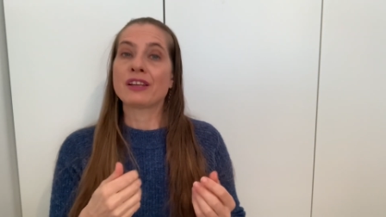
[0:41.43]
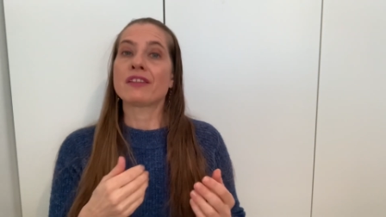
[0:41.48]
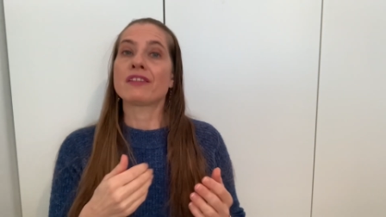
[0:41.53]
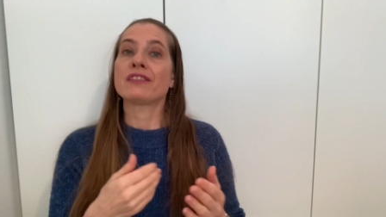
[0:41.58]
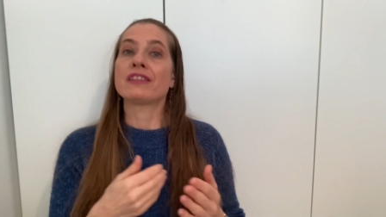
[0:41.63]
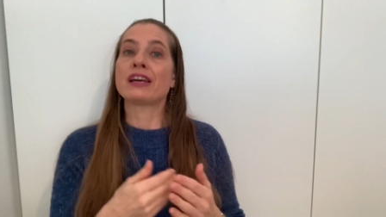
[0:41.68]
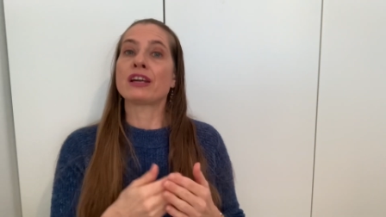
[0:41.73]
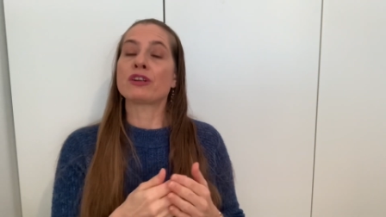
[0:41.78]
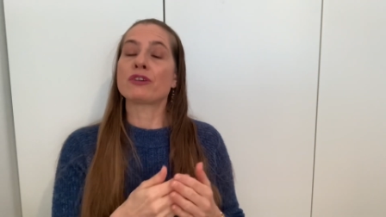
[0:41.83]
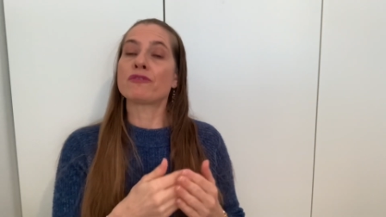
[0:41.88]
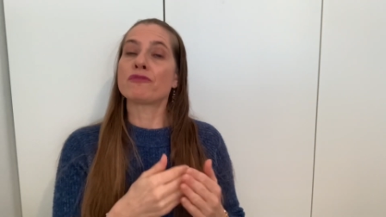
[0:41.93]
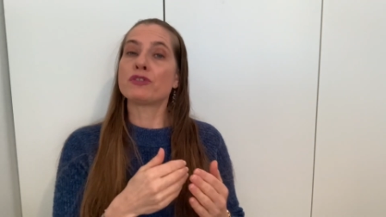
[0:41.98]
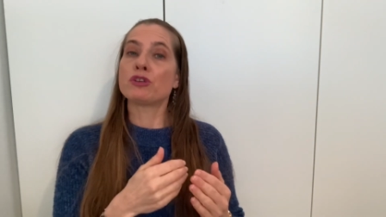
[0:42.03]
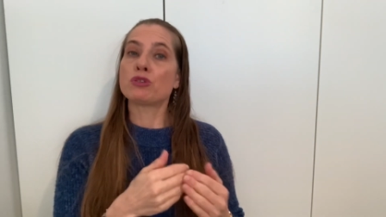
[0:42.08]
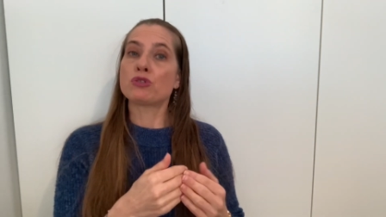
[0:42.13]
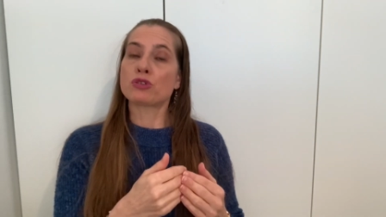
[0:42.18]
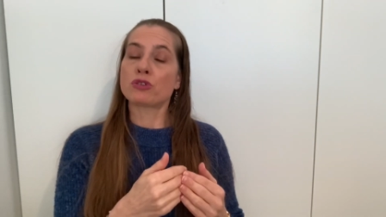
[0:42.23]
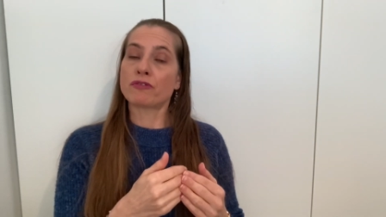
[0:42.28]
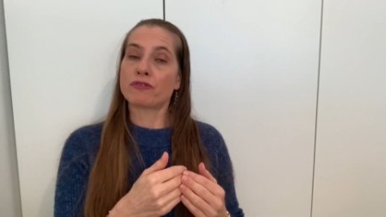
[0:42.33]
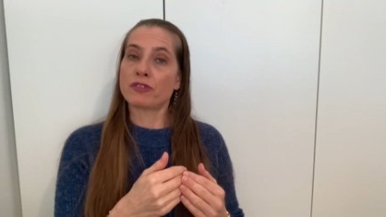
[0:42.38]
that are
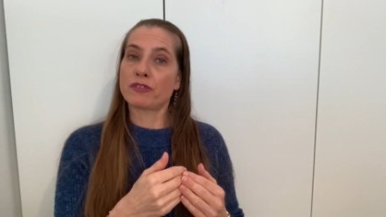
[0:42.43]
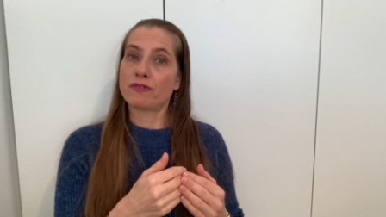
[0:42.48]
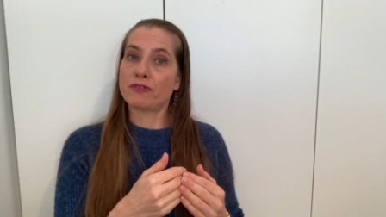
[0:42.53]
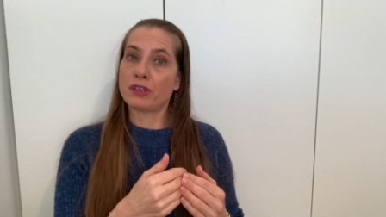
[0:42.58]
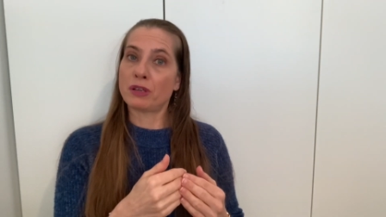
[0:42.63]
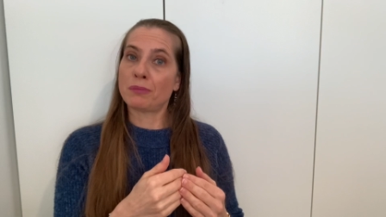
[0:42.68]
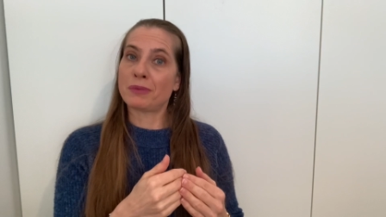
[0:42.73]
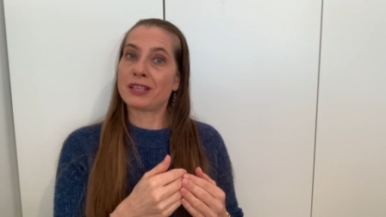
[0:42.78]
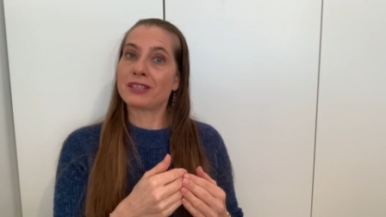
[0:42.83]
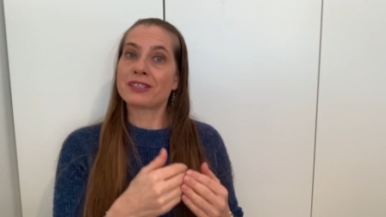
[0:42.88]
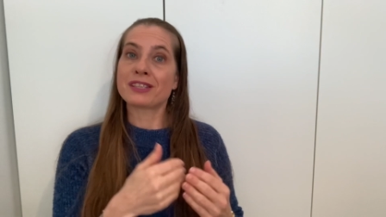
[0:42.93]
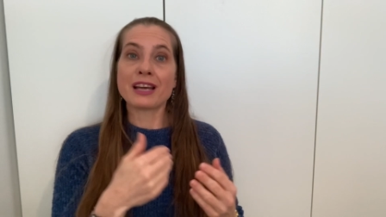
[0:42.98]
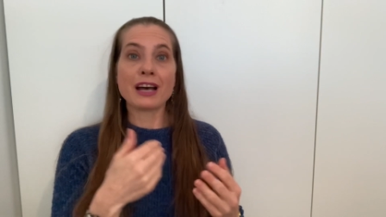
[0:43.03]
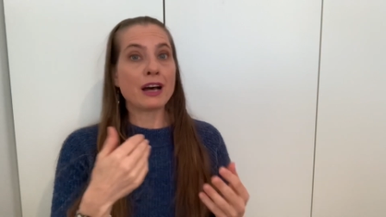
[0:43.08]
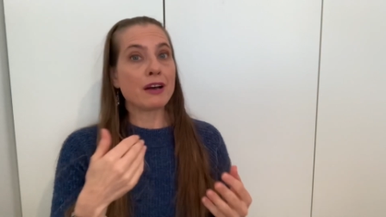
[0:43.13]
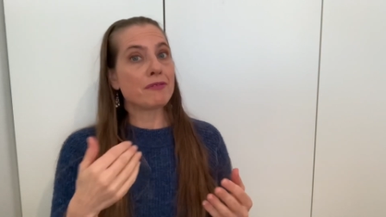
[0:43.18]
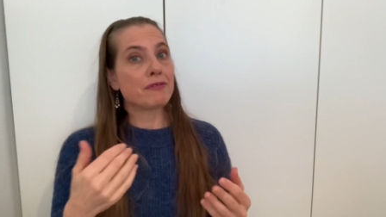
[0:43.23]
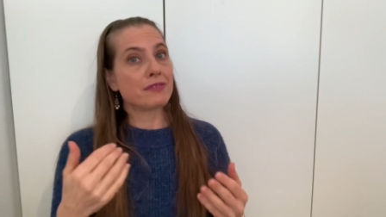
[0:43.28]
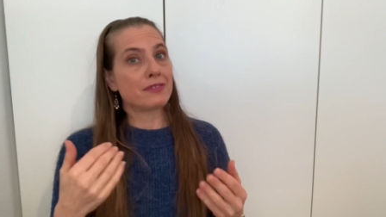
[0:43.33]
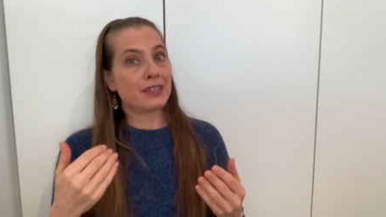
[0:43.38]
future fulfillments
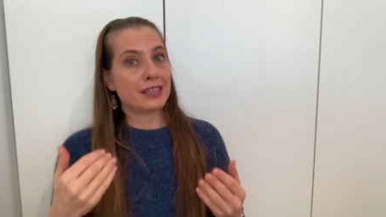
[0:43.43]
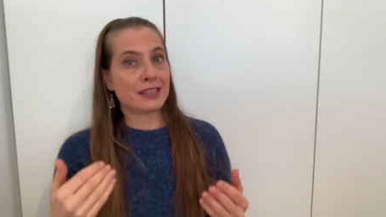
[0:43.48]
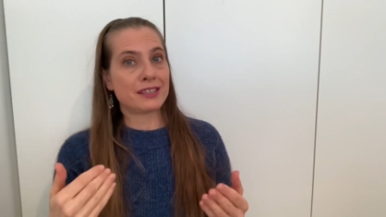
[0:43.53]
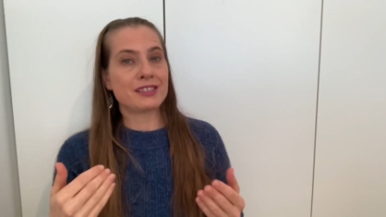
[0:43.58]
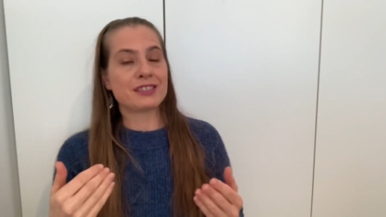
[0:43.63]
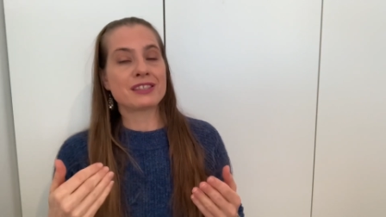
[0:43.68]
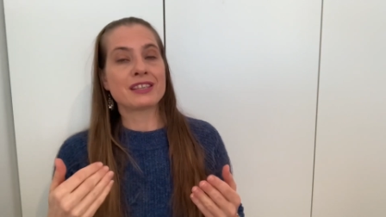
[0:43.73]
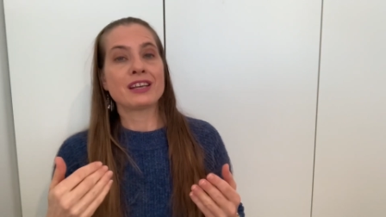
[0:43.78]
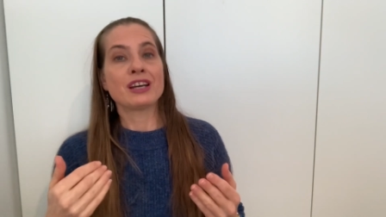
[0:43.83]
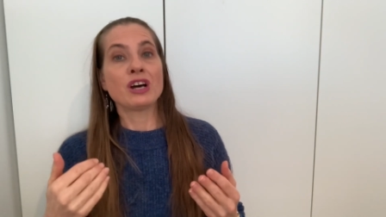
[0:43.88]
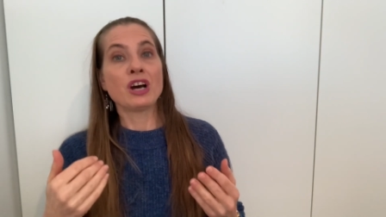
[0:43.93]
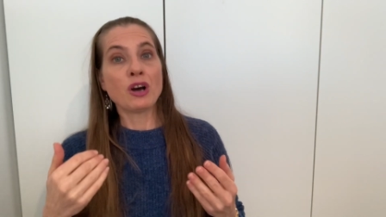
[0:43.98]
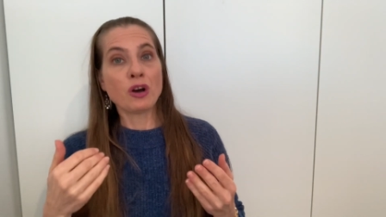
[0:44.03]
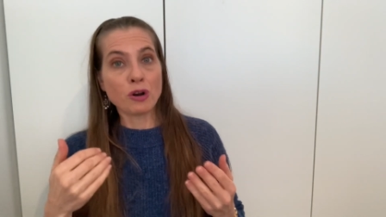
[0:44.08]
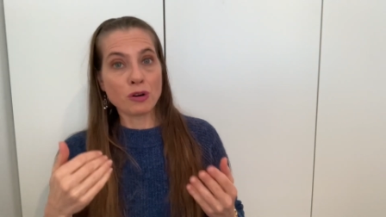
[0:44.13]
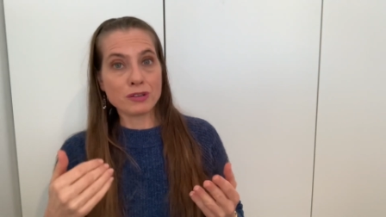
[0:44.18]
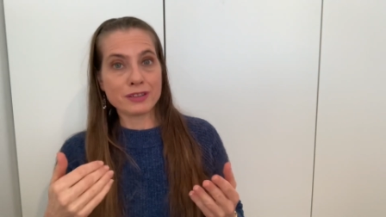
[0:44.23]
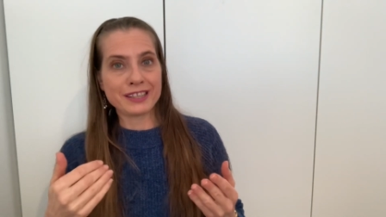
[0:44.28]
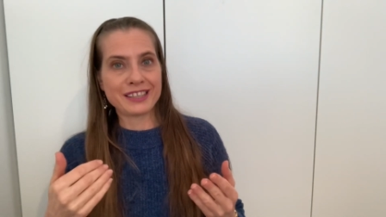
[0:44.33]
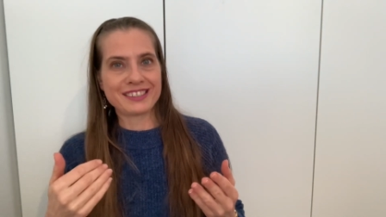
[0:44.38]
of this
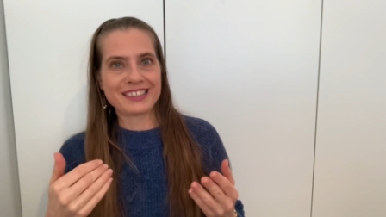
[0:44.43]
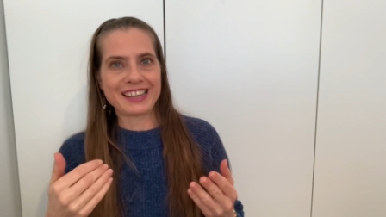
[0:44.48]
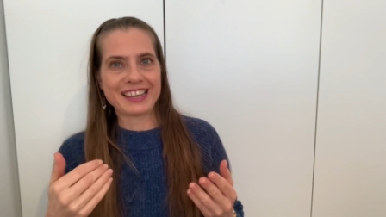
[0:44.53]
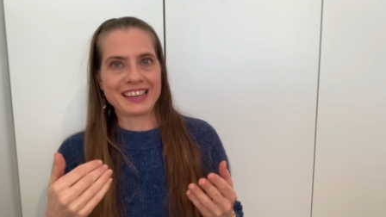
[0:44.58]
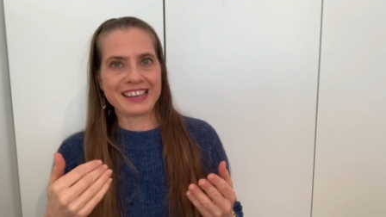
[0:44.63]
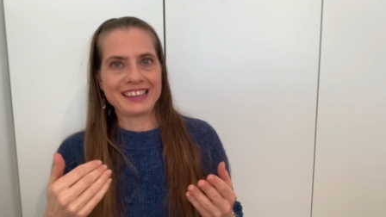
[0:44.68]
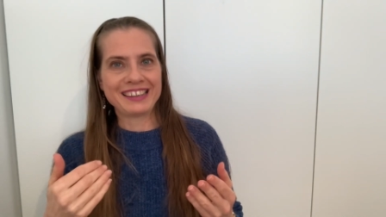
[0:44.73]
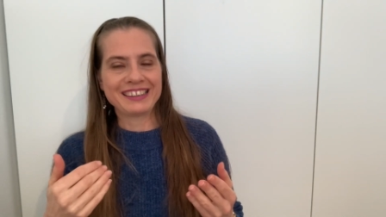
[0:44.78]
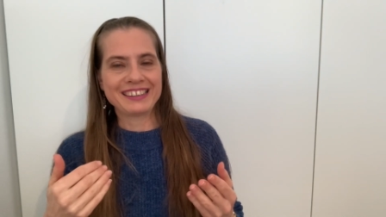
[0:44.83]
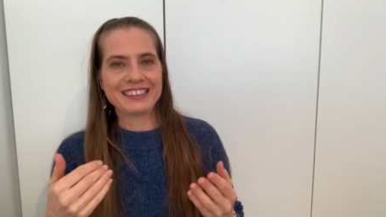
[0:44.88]
holy day.